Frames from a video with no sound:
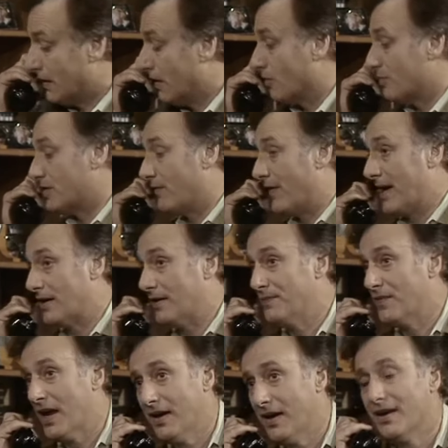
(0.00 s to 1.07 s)
Look, Mr.
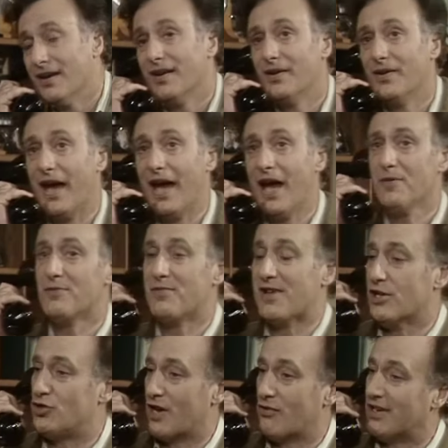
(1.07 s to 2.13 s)
Franklin, there happened to
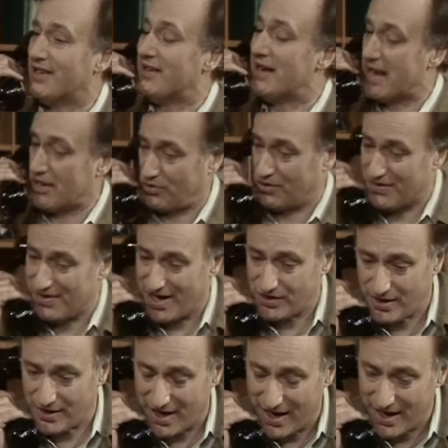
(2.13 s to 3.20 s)
be a general election
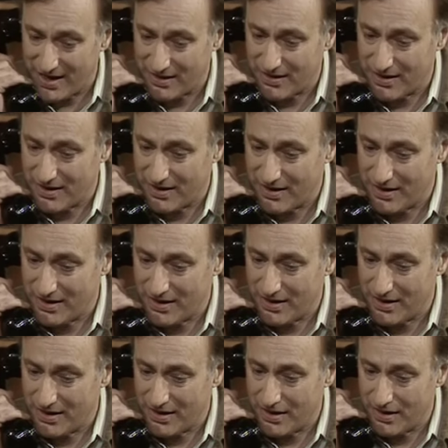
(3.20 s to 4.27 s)
yesterday.
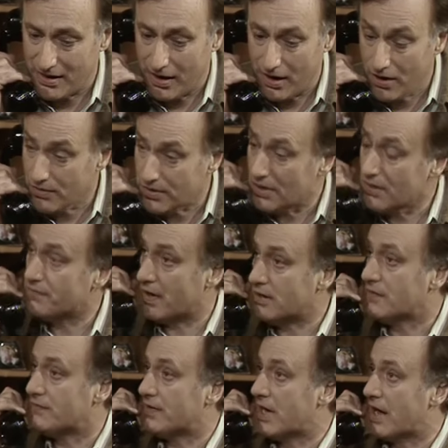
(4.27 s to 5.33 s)
Oh, you
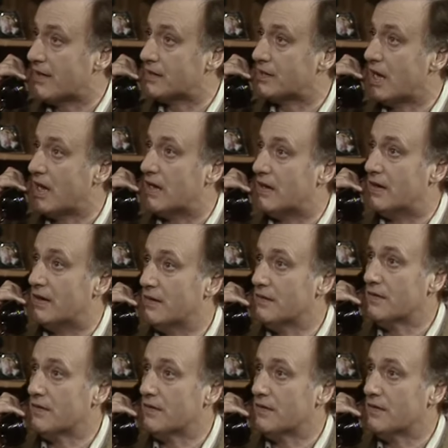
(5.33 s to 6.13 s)
voted for the other side, did